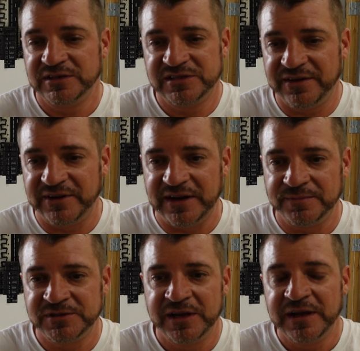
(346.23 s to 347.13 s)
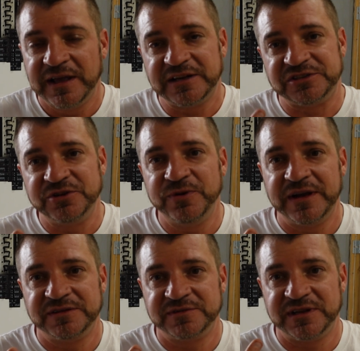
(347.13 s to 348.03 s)
7 amps. That's 2
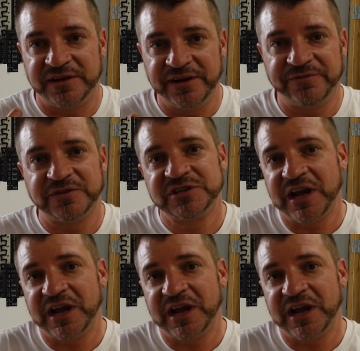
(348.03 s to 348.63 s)
amps a difference